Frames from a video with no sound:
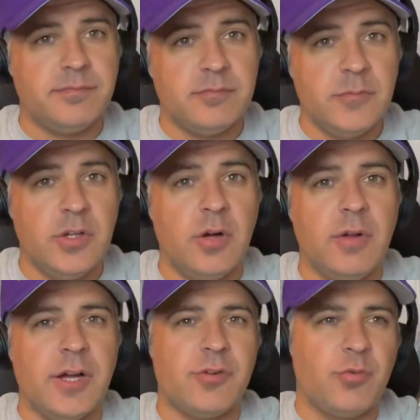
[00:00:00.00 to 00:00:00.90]
you know,
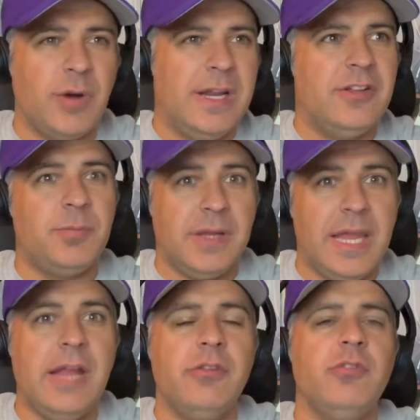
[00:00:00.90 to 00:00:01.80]
not crates, but
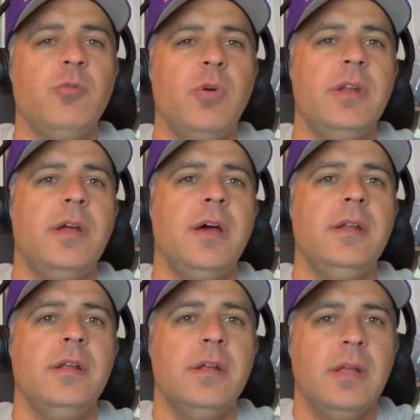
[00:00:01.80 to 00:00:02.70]
cages and whatnot.
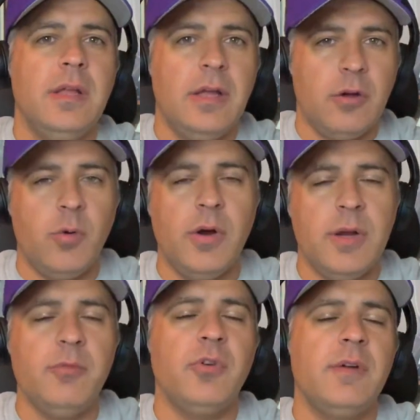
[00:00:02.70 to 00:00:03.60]

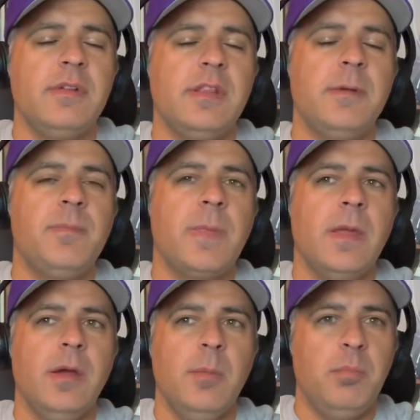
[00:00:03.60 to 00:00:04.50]
Aquariums or everything.
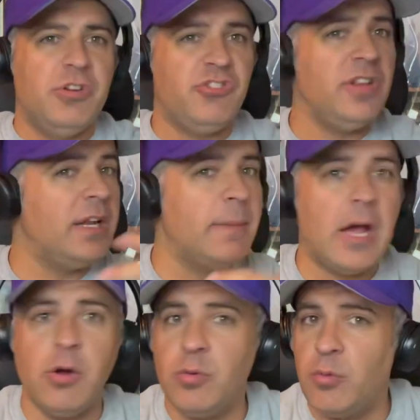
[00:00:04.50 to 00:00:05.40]
But she let them
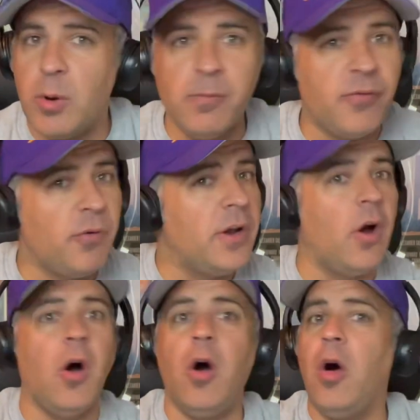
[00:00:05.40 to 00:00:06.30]
out roam free
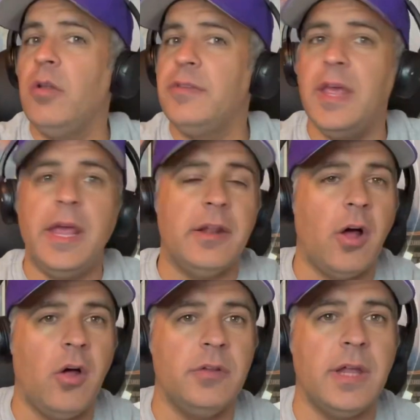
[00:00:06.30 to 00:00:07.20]
all day and
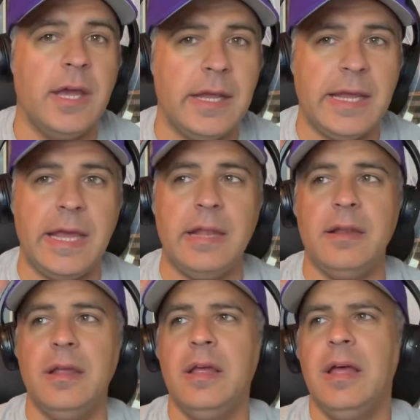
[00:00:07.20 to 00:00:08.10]
all night.
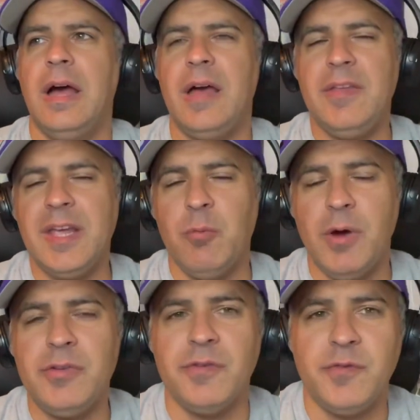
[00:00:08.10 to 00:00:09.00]
And I think it
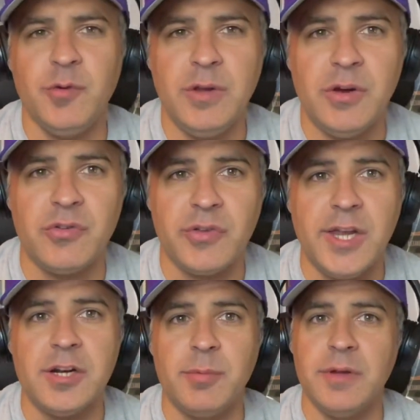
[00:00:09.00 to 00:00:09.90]
was a few years
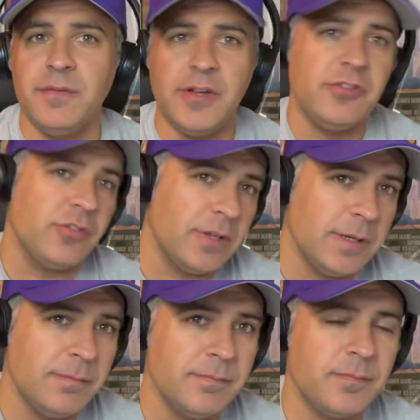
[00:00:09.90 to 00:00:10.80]
later, but
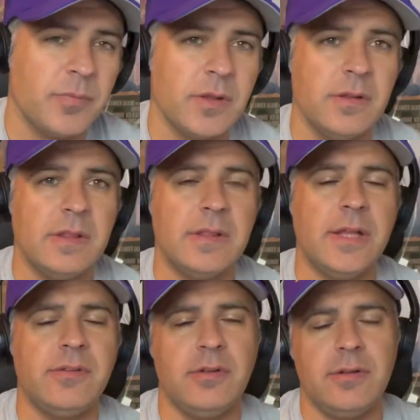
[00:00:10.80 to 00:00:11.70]
eventually
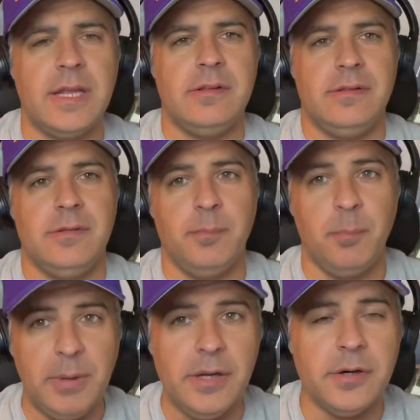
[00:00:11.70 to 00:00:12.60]
they
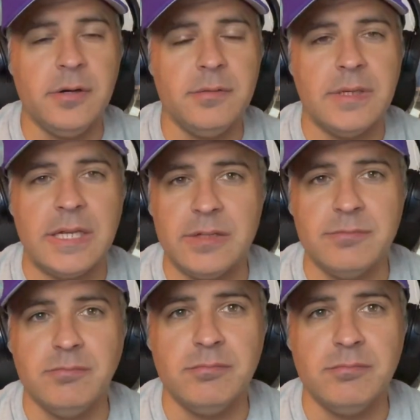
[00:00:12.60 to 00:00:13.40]
bit her and